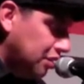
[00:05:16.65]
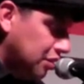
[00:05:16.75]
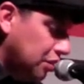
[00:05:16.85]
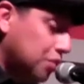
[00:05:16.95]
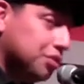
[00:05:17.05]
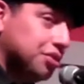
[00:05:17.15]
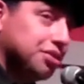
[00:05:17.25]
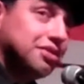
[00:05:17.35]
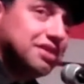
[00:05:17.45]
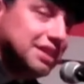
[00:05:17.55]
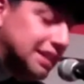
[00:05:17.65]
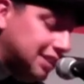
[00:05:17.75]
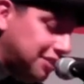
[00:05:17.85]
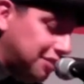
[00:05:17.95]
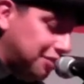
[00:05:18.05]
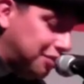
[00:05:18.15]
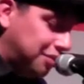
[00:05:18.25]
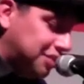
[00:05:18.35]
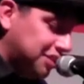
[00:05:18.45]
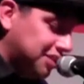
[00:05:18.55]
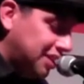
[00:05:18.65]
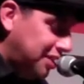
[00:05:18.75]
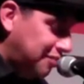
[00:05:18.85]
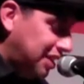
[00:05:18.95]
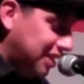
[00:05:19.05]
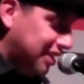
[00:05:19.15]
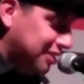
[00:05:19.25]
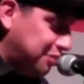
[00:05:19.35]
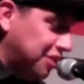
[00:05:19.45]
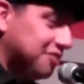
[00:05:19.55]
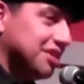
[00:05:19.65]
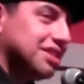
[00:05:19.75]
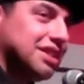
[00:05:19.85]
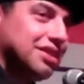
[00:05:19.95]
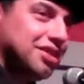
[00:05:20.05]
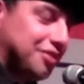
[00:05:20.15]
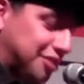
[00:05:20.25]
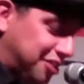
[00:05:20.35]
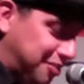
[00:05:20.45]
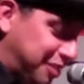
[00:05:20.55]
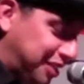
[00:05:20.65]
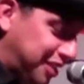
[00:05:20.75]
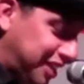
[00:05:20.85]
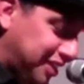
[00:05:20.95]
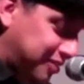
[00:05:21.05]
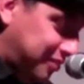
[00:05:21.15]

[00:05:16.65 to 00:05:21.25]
Oh, you should have seen the roses Maria's boyfriend sent her for her birthday.